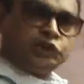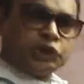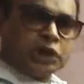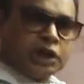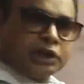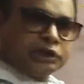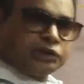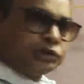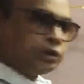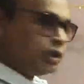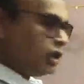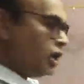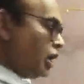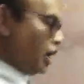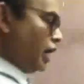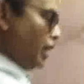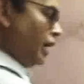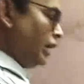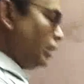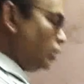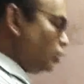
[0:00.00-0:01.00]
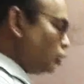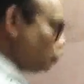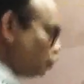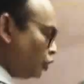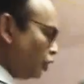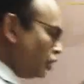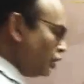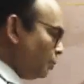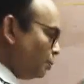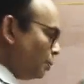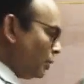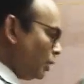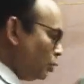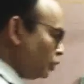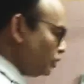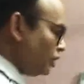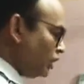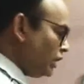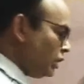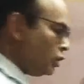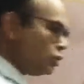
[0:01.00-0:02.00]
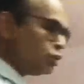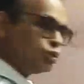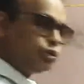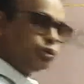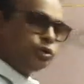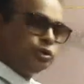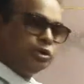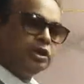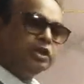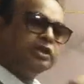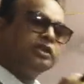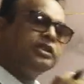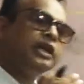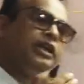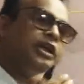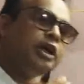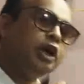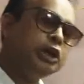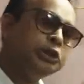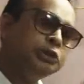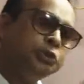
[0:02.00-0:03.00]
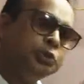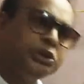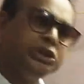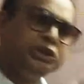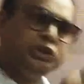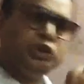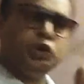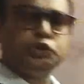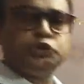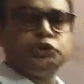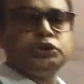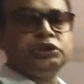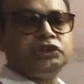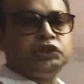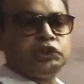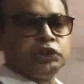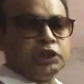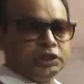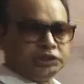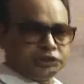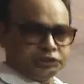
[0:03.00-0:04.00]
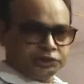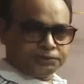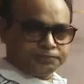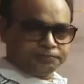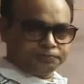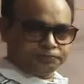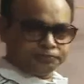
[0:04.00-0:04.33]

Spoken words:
charge. A electron repel with electron, that's why it is also charge.